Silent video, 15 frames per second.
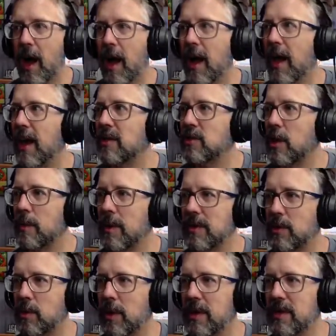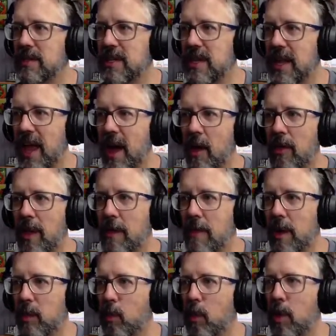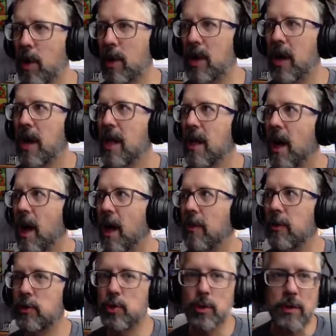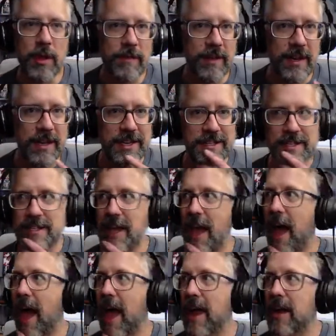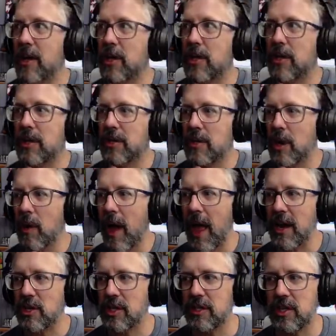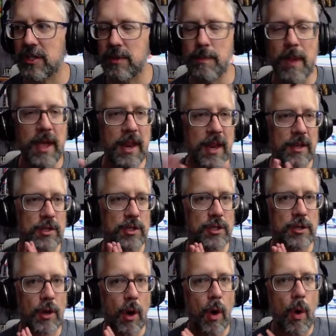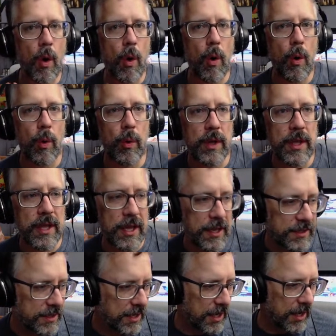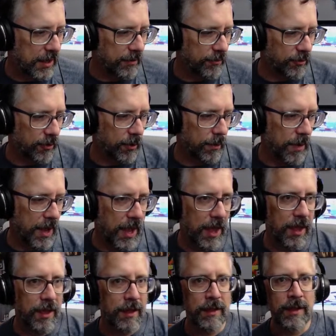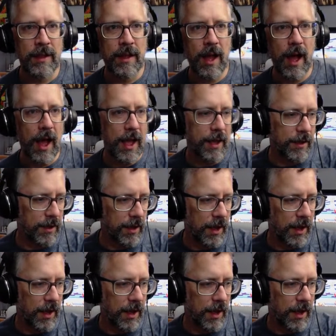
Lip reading: And I start messing around to see how that might work. The truth of it is that Godot actually just made it so easy for me. I